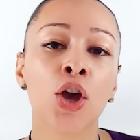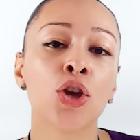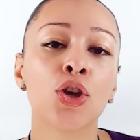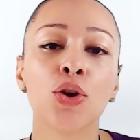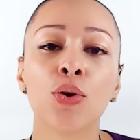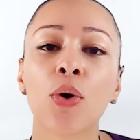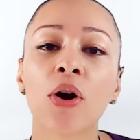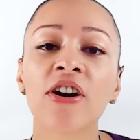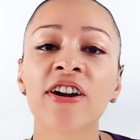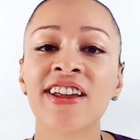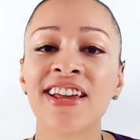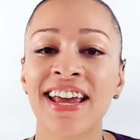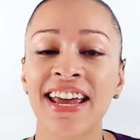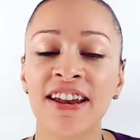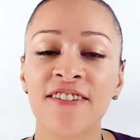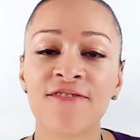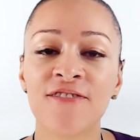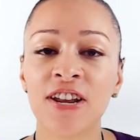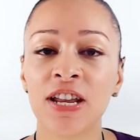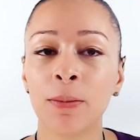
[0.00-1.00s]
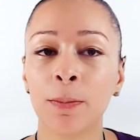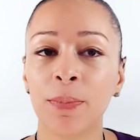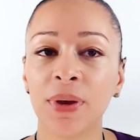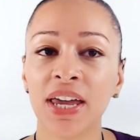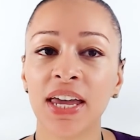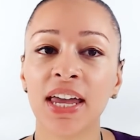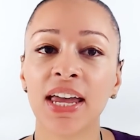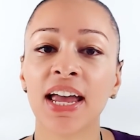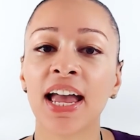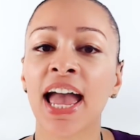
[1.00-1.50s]
You are an infinite
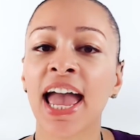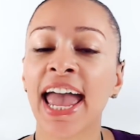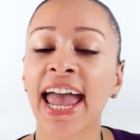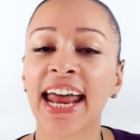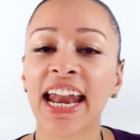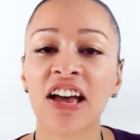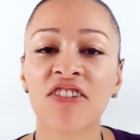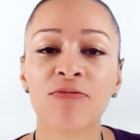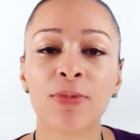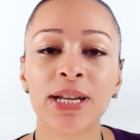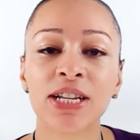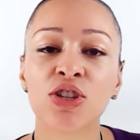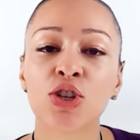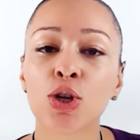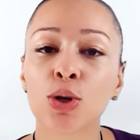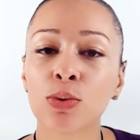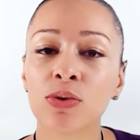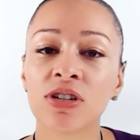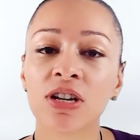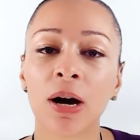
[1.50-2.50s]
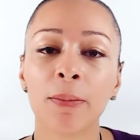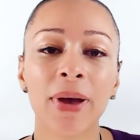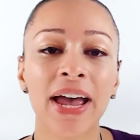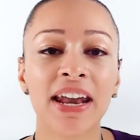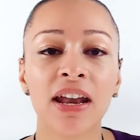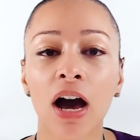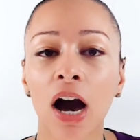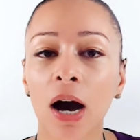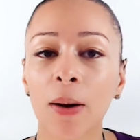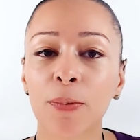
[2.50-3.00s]
being and have been tuned up
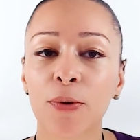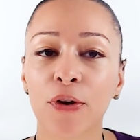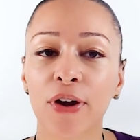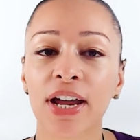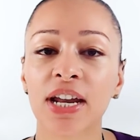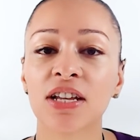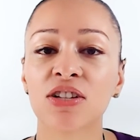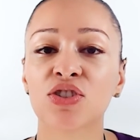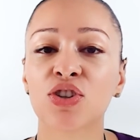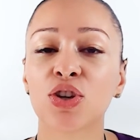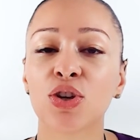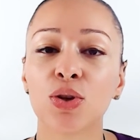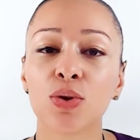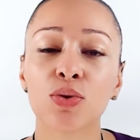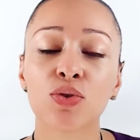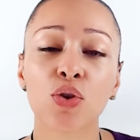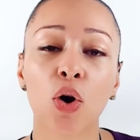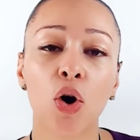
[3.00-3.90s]
and upgraded to use